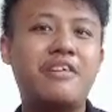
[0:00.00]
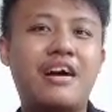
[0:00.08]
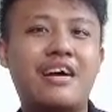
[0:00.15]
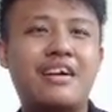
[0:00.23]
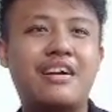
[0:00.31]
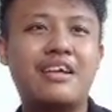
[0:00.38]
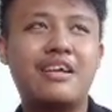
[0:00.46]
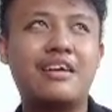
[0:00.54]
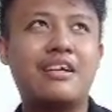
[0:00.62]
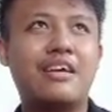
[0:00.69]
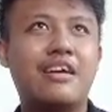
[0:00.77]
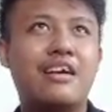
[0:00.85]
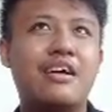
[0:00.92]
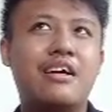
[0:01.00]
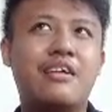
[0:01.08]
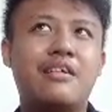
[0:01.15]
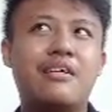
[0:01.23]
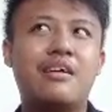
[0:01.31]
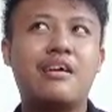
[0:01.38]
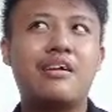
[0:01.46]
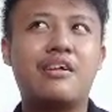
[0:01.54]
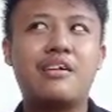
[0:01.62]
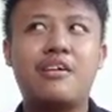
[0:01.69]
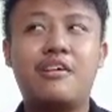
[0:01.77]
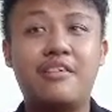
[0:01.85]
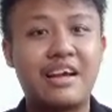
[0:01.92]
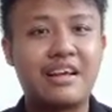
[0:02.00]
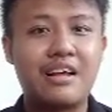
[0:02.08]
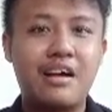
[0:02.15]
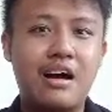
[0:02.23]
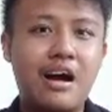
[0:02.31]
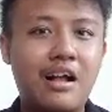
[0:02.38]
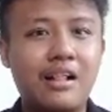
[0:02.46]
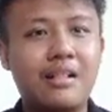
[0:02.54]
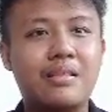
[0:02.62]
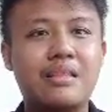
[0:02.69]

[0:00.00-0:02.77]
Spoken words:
are correct all